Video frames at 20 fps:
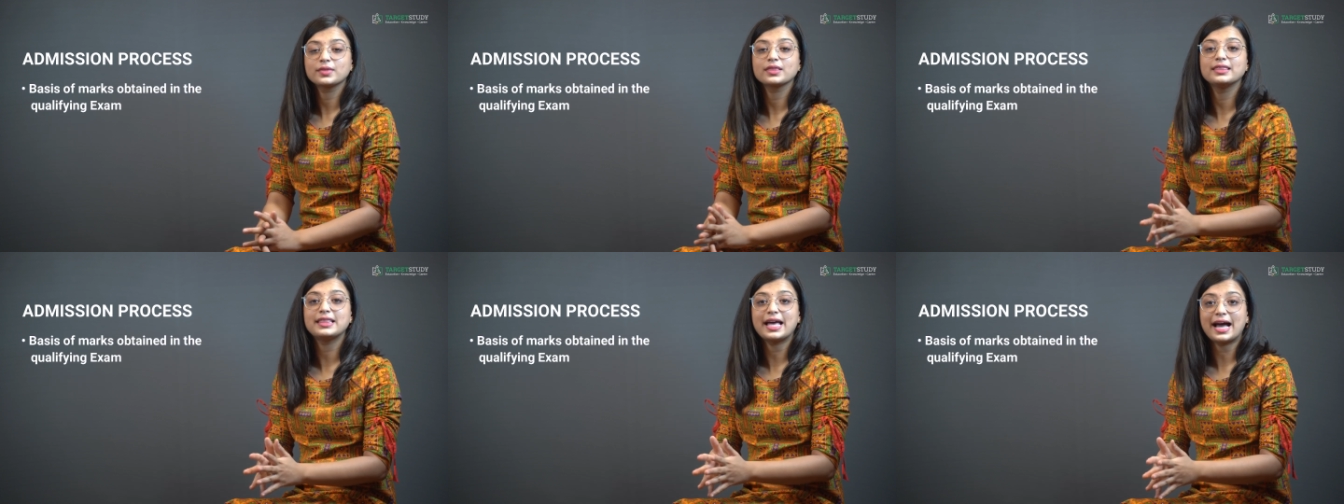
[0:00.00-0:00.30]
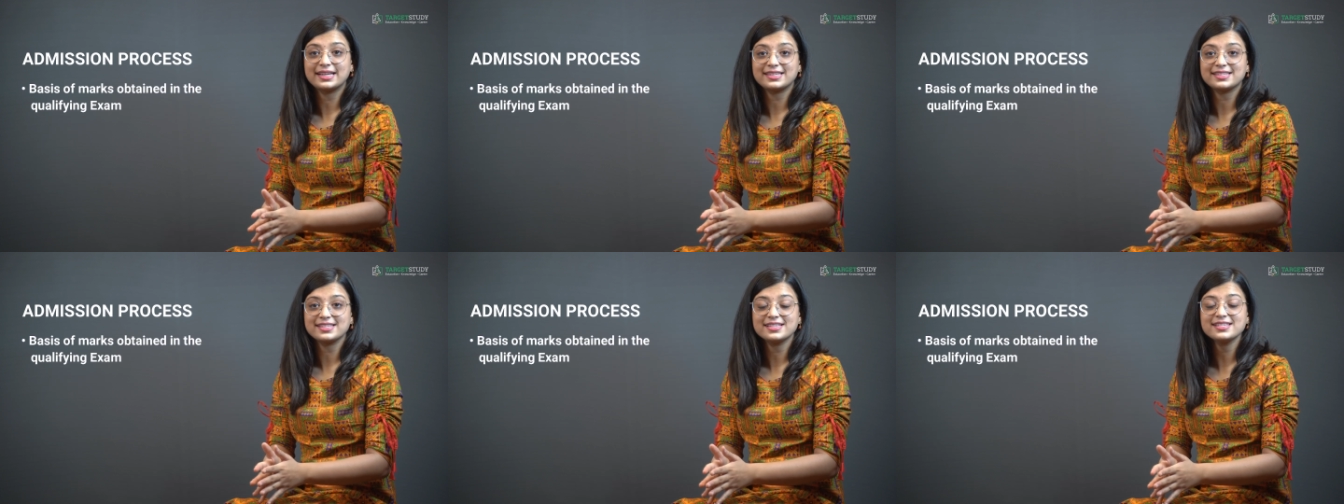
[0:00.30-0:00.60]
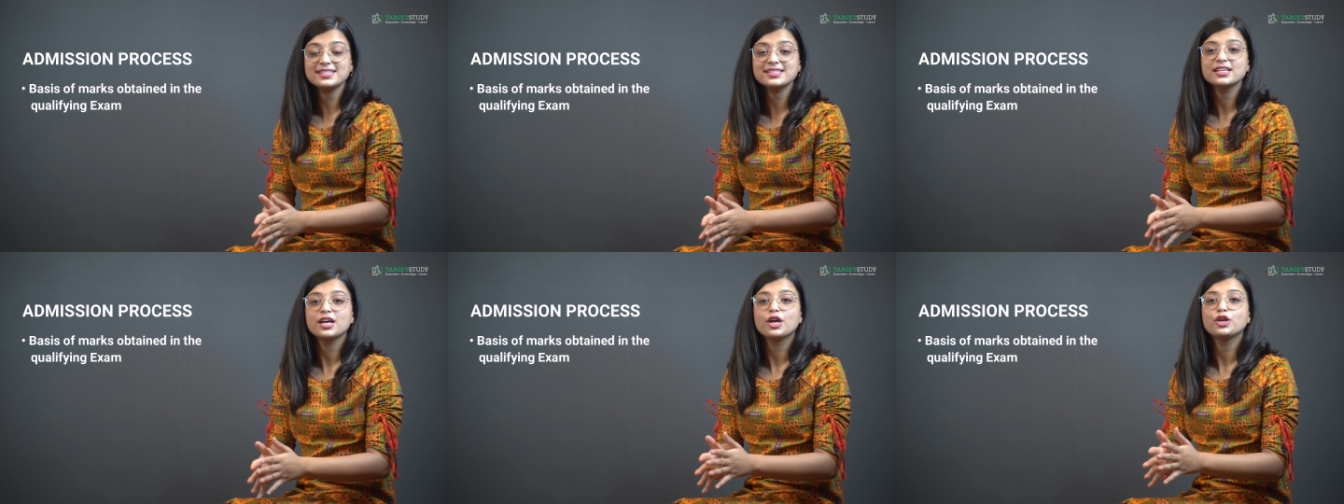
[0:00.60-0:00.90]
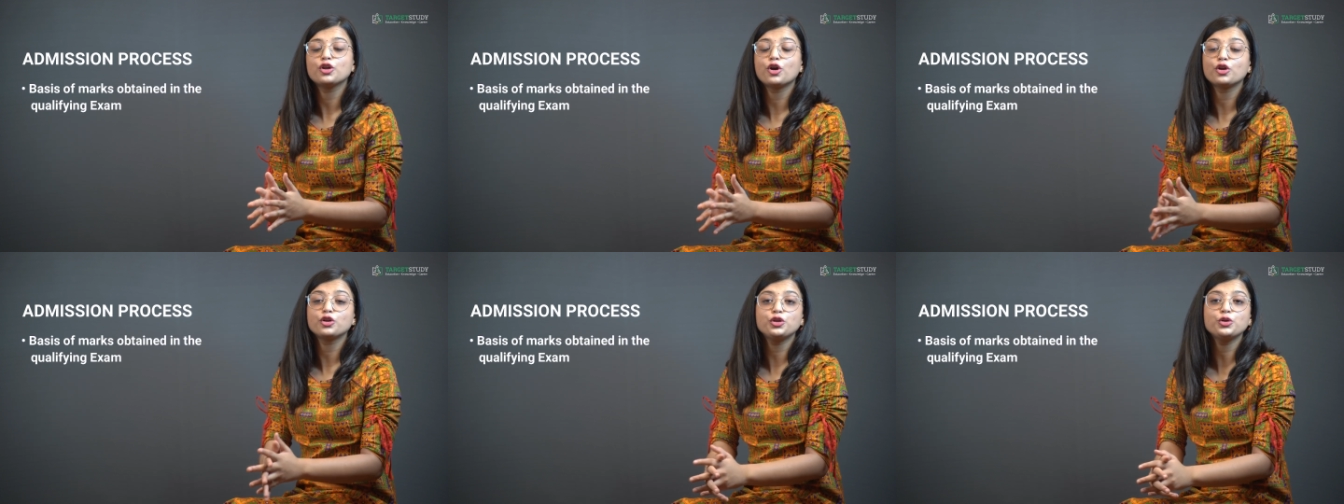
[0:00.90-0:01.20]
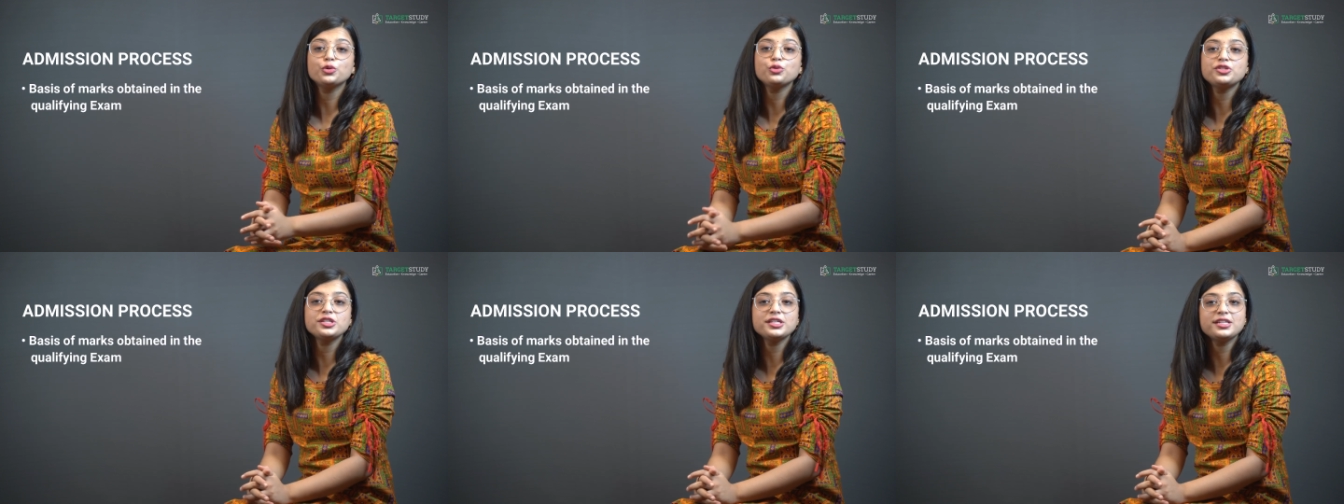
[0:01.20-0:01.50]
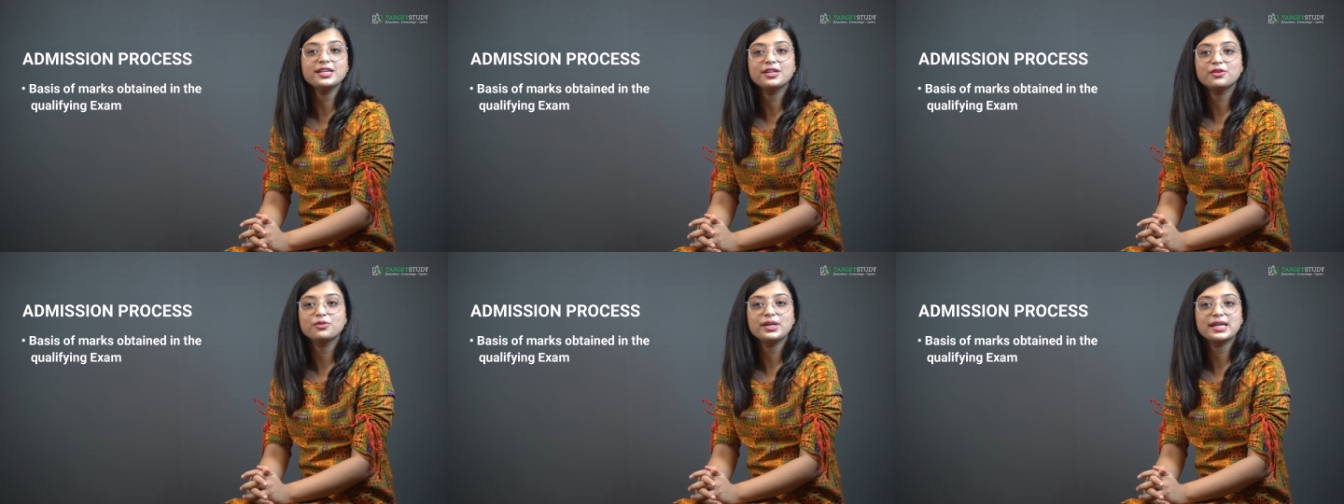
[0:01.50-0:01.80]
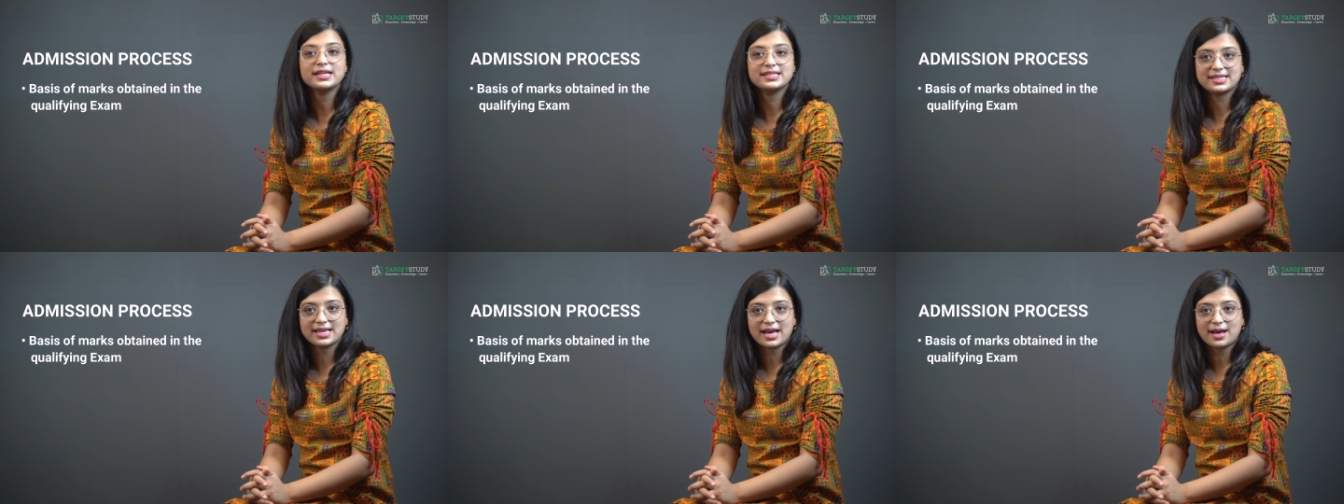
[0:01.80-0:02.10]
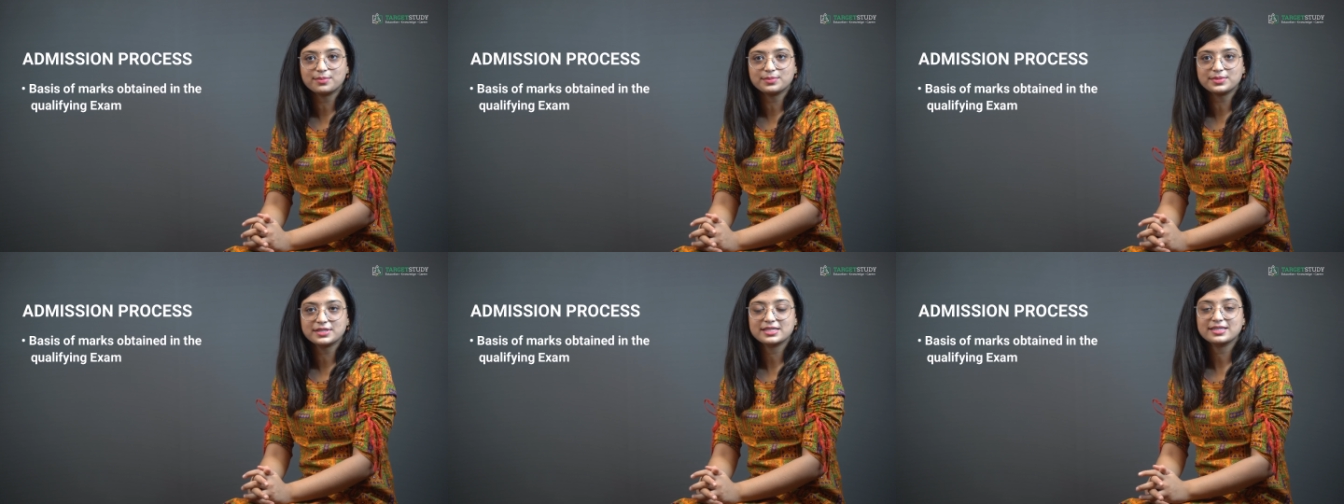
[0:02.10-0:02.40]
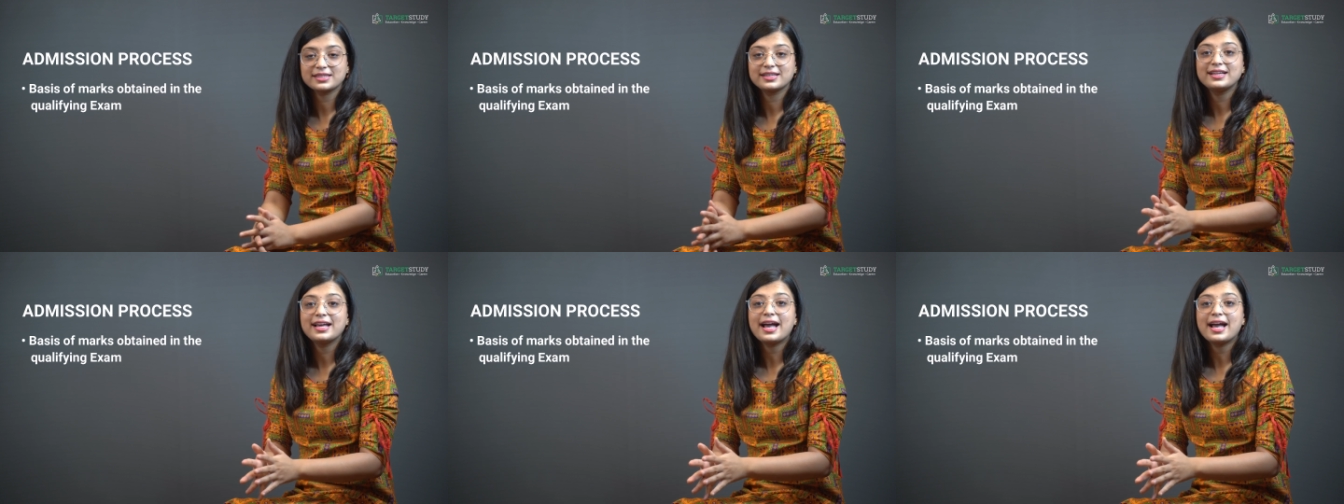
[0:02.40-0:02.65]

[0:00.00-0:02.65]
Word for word: that is, your UG degree exams.